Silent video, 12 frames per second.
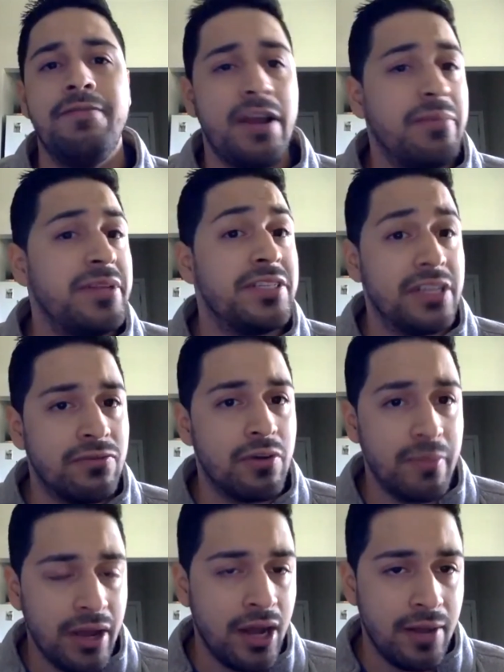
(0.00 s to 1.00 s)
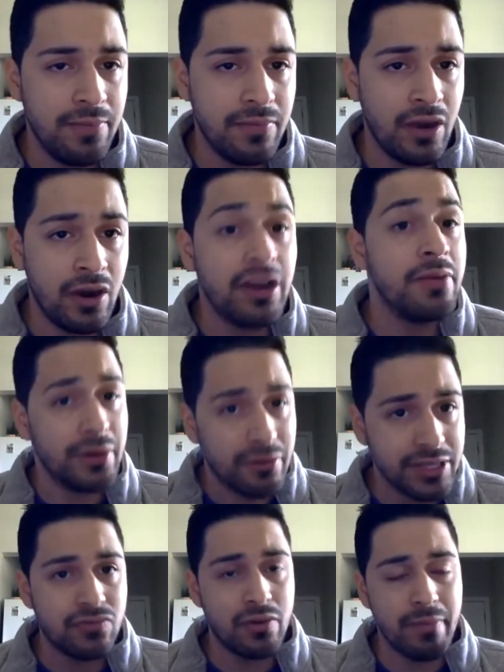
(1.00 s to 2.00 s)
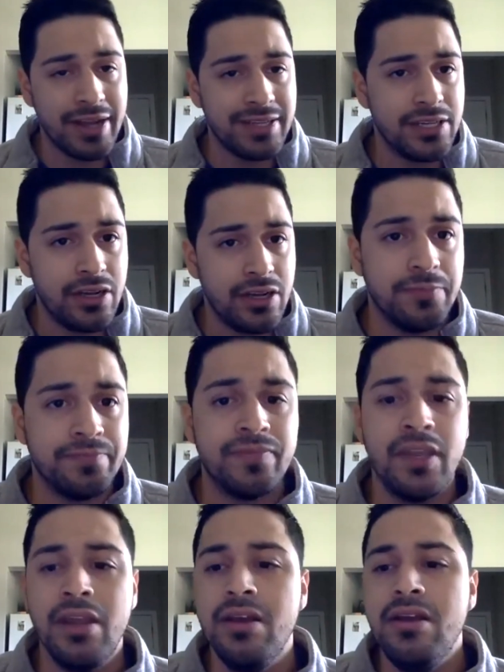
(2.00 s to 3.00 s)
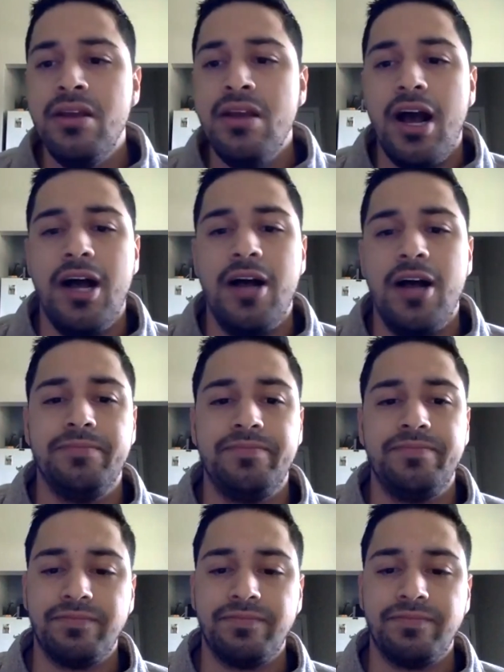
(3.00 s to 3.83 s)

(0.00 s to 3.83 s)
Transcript: families from um, are immigrants from mexico um,